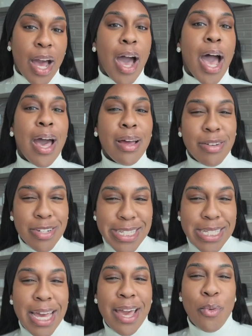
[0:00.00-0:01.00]
I
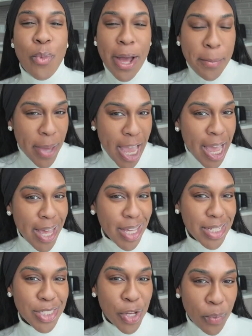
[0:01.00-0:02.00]
understand why I'm
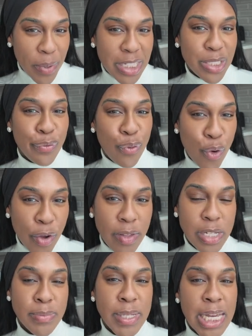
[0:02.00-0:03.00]
paying so much for
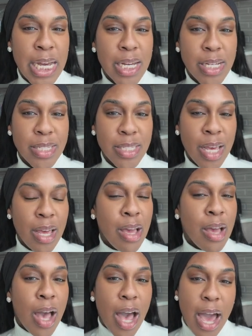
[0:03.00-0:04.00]
this, because
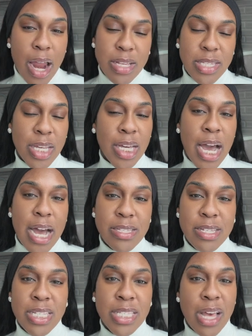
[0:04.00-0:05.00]
honestly, guys,
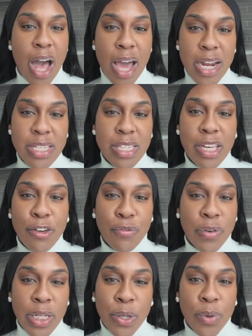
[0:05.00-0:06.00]
it's honestly
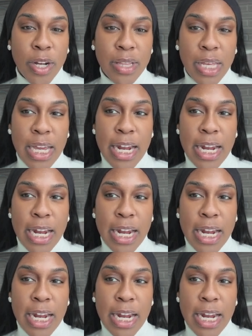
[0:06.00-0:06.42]
really worth it.